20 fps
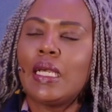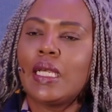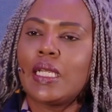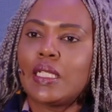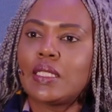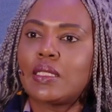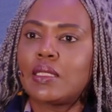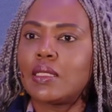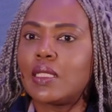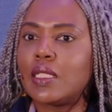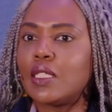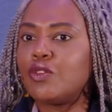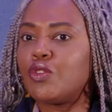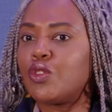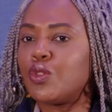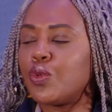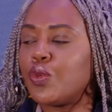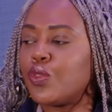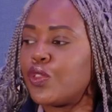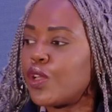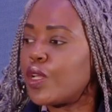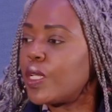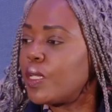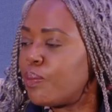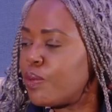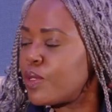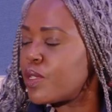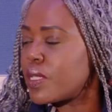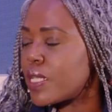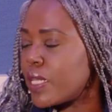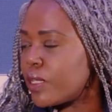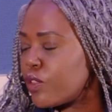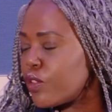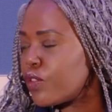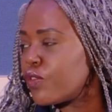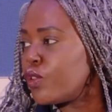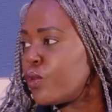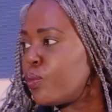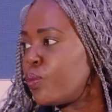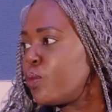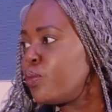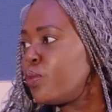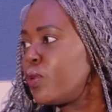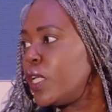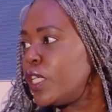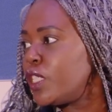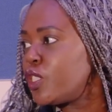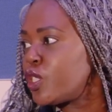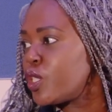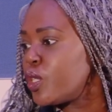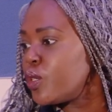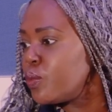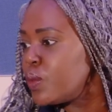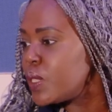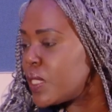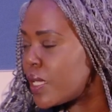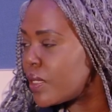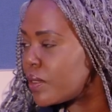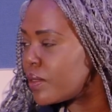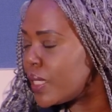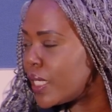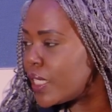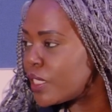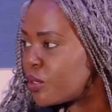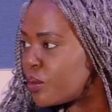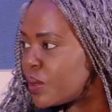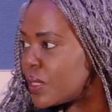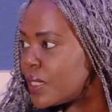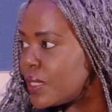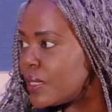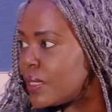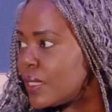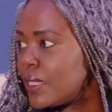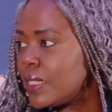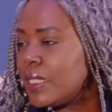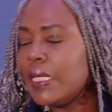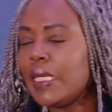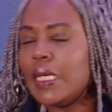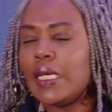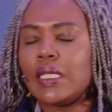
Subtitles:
it gives you 30% of the population without electricity.